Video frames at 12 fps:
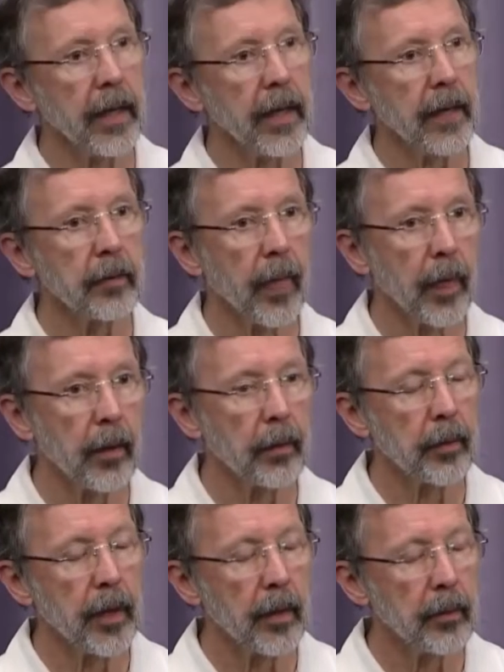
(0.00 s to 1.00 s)
uh,
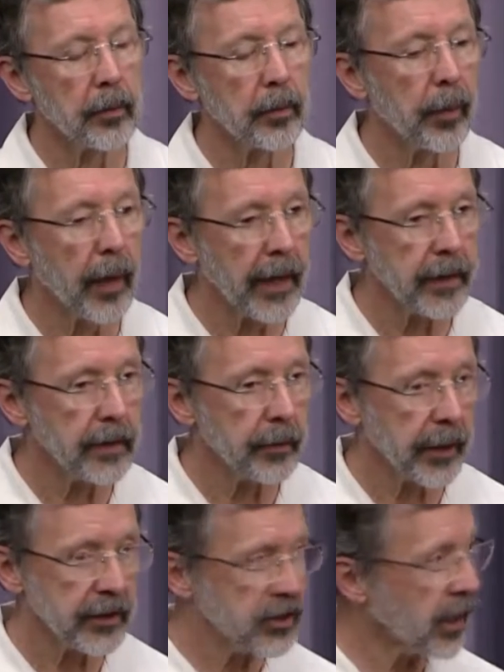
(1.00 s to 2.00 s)
by,
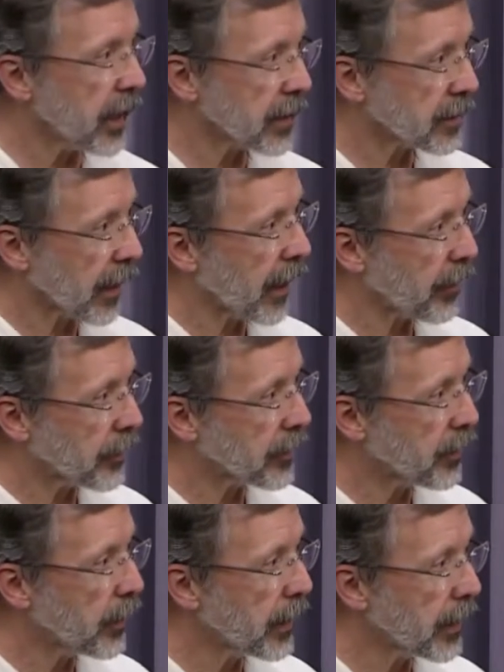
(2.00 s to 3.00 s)
by chance, I happened
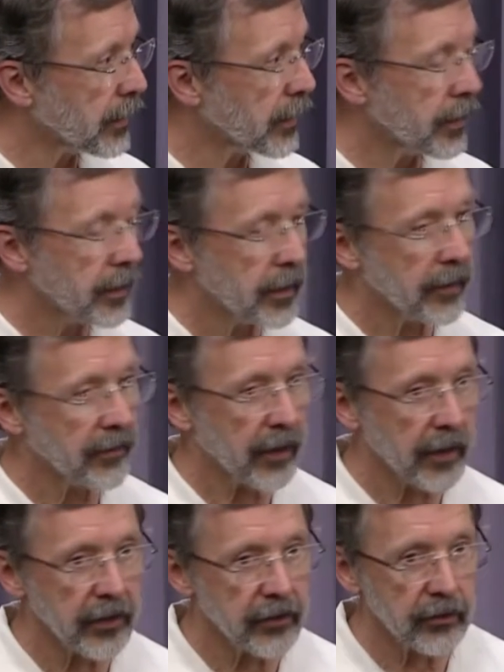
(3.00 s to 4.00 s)
to be at the
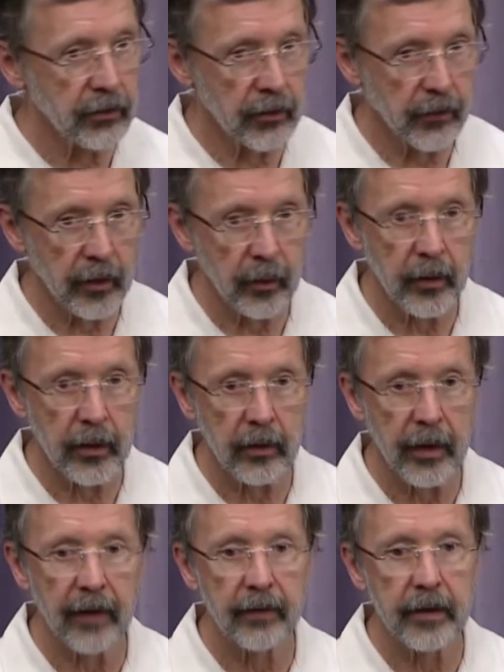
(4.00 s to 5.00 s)
Foundation School for Computer
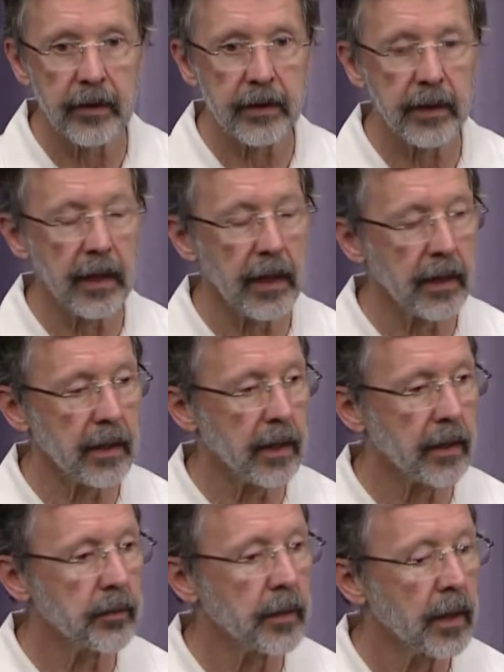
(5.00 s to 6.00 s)
Graphics. and.
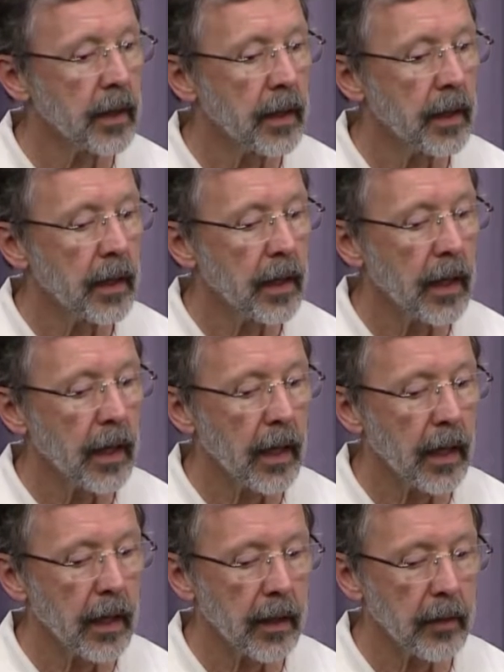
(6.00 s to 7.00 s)
Uh,
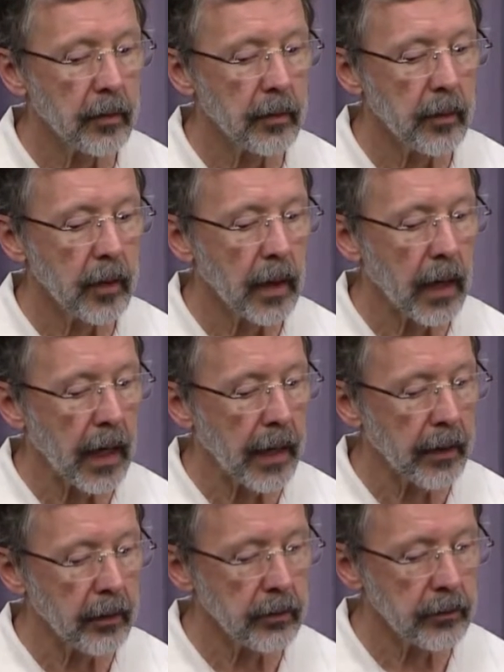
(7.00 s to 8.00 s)
Um,
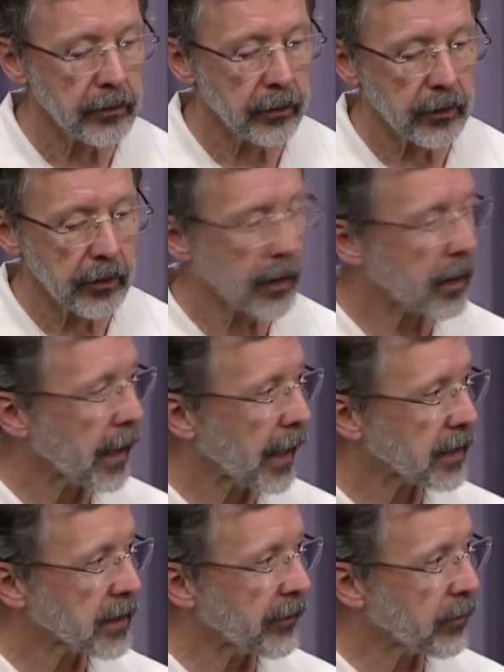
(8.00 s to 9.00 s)
I so took a
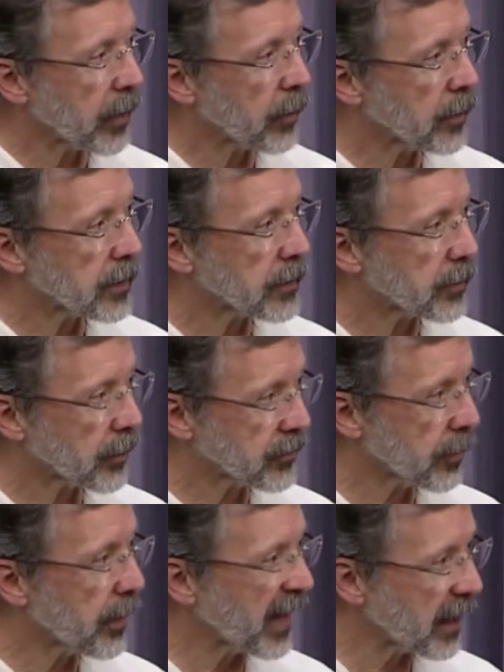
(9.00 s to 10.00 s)
class, and everybody was
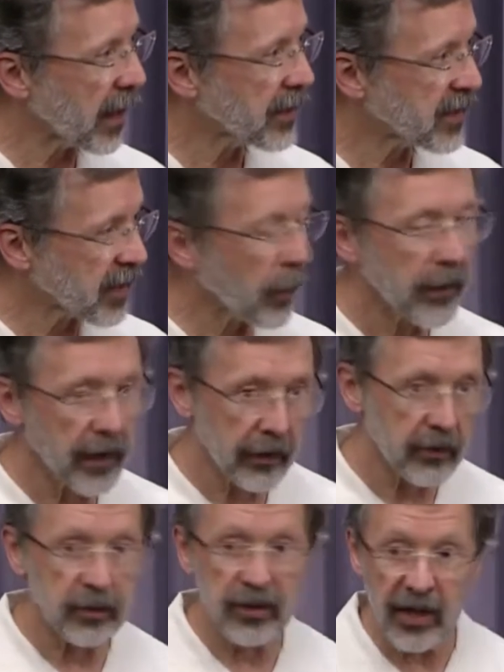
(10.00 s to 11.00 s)
supposed to make something, and
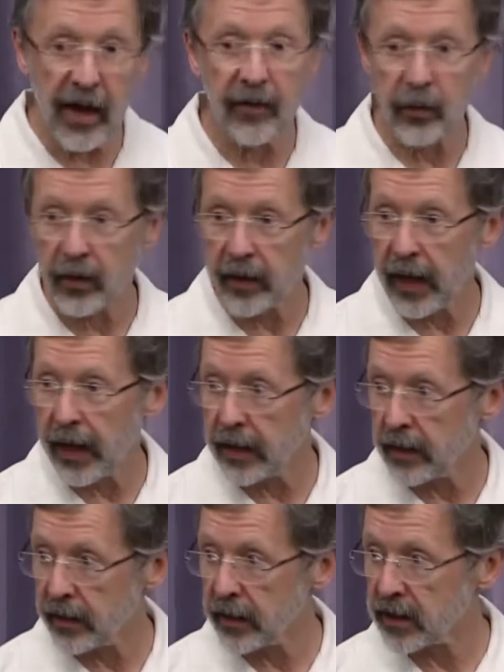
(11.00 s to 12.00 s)
there's some software they had.
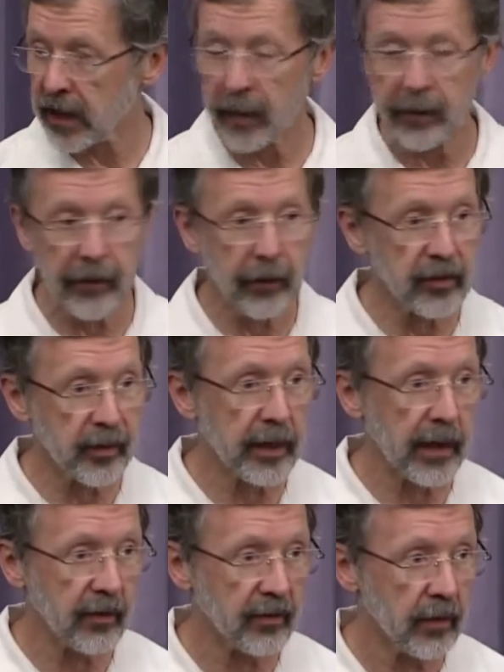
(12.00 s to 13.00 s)
Now, at this time, everything was made
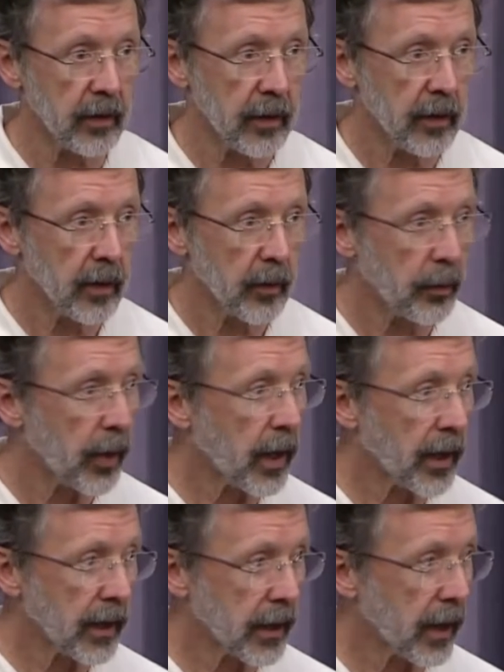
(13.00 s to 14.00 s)
out of
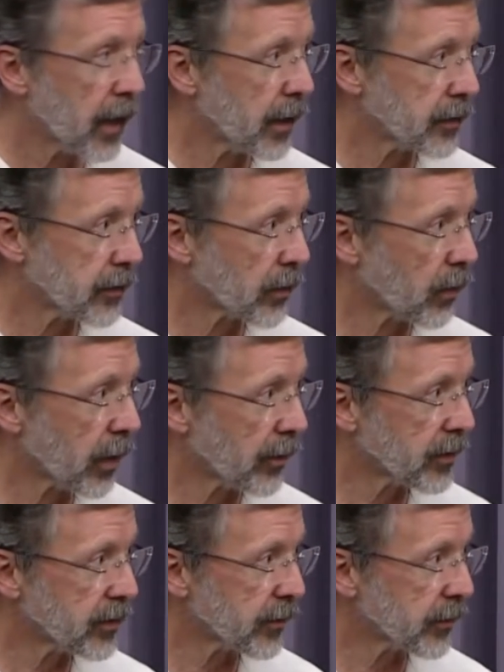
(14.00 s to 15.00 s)
polygons or
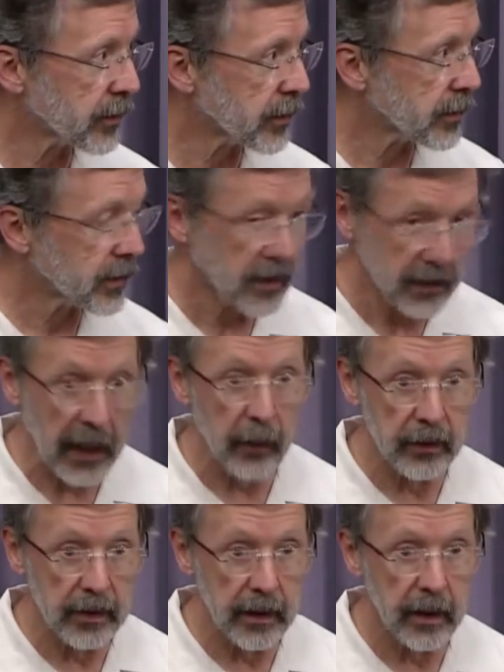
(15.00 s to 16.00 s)
quadratic services, and that
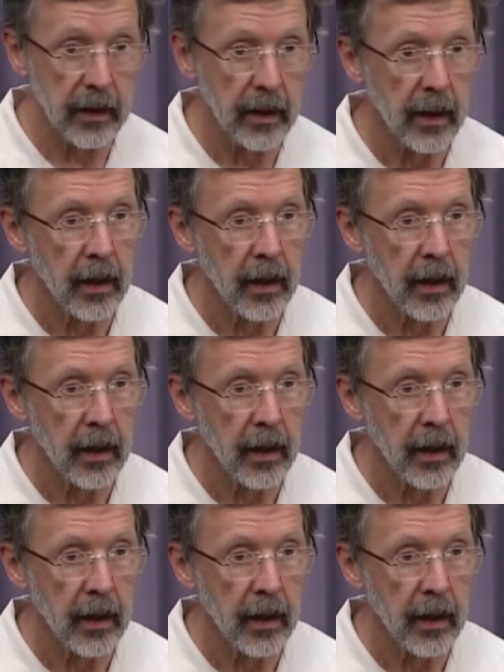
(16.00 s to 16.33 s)
was it.